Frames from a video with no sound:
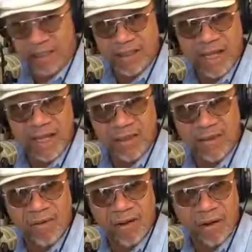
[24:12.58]
a guy
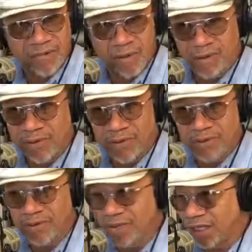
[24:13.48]
go to the
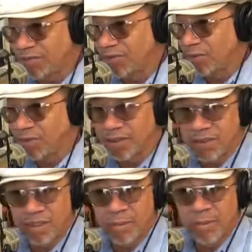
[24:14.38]
32nd floor and
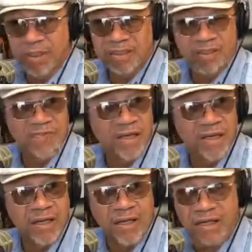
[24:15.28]
kill up a bunch of
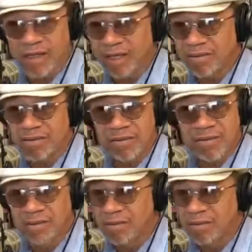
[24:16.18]
Caucasians. And